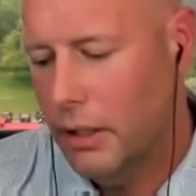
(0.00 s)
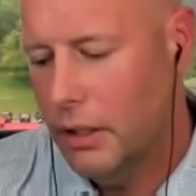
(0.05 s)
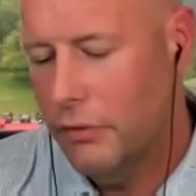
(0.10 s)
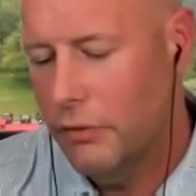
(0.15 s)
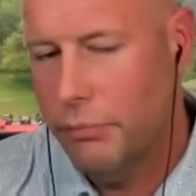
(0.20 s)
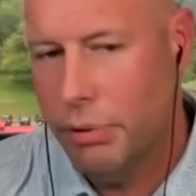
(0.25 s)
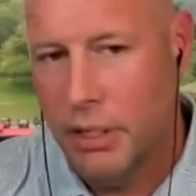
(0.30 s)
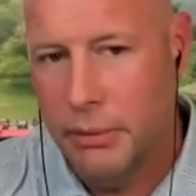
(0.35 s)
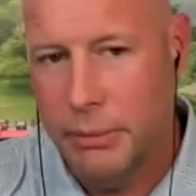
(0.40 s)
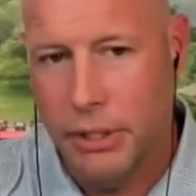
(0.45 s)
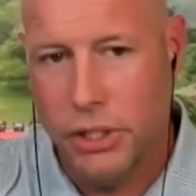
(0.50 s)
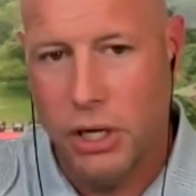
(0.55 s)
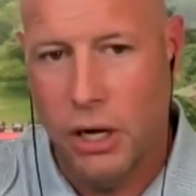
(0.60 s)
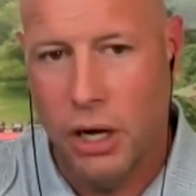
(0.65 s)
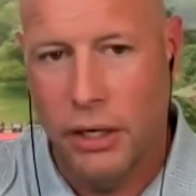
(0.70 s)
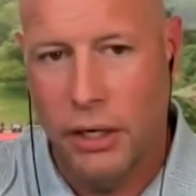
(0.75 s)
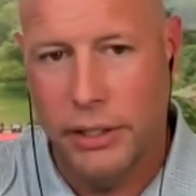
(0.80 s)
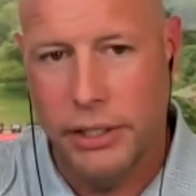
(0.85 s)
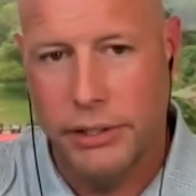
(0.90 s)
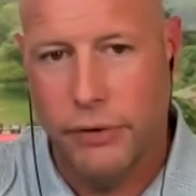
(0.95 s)
you've pretty much
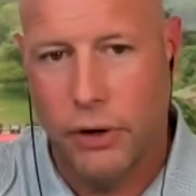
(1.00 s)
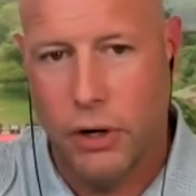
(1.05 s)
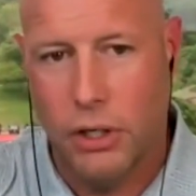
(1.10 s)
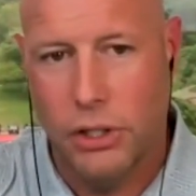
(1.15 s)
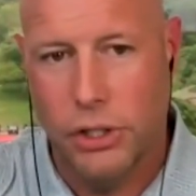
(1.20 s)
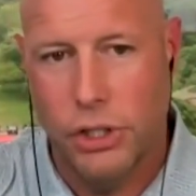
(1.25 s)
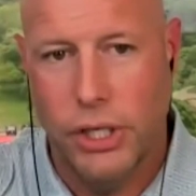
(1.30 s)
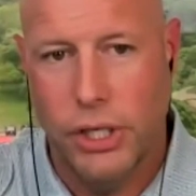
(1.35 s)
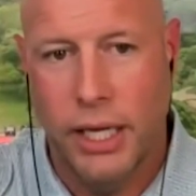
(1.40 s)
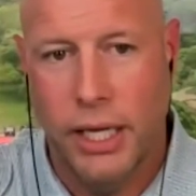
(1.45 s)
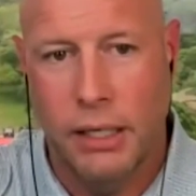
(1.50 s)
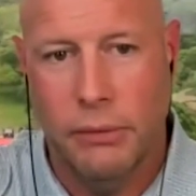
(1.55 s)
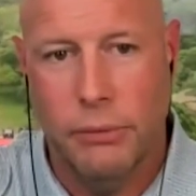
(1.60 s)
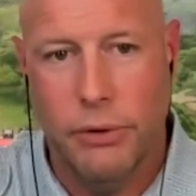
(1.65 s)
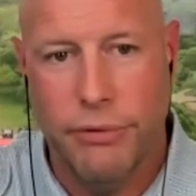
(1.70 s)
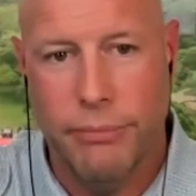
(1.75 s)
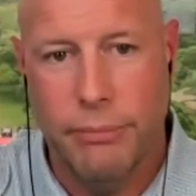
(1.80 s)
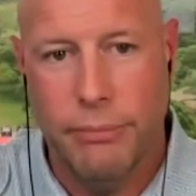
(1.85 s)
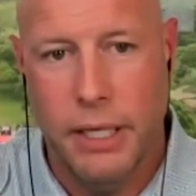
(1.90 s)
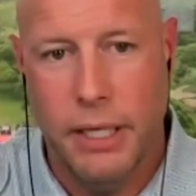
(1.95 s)
gone as far as you can
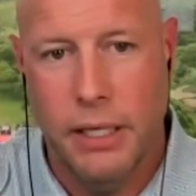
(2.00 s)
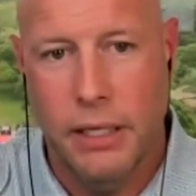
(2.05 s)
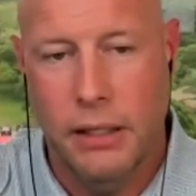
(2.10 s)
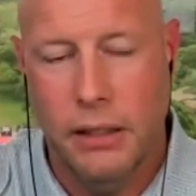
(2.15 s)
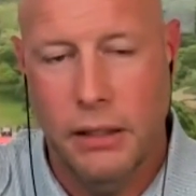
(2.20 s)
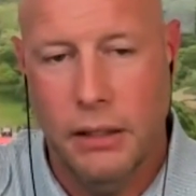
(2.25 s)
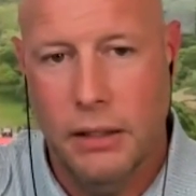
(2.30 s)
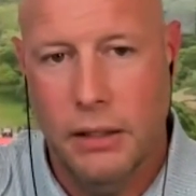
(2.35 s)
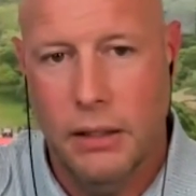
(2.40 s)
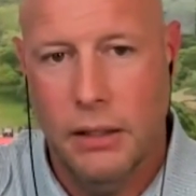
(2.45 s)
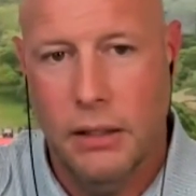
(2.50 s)
with me